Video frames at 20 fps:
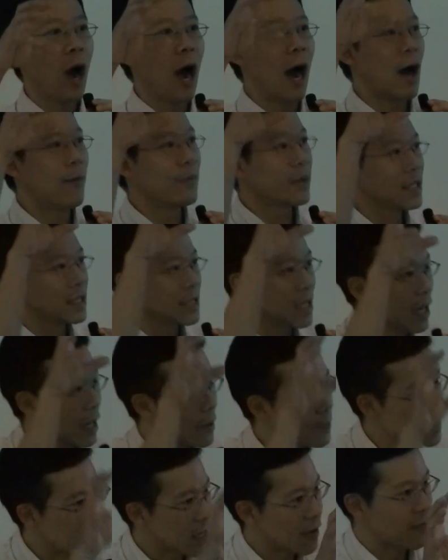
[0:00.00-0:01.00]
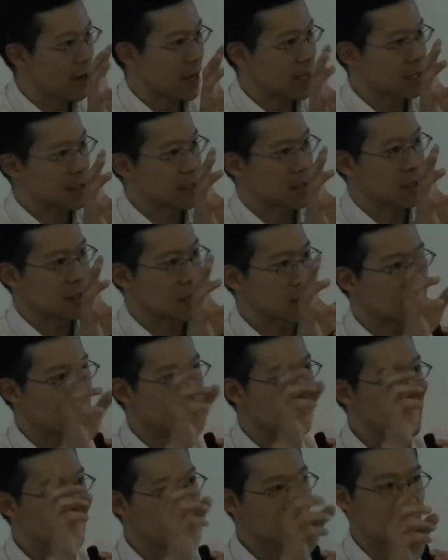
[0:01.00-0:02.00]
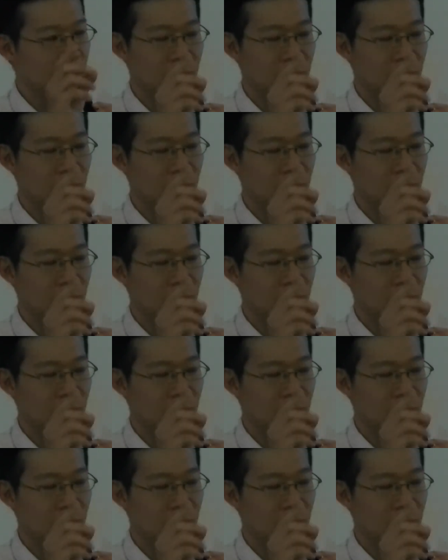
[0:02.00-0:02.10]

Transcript: how many times they have accessed the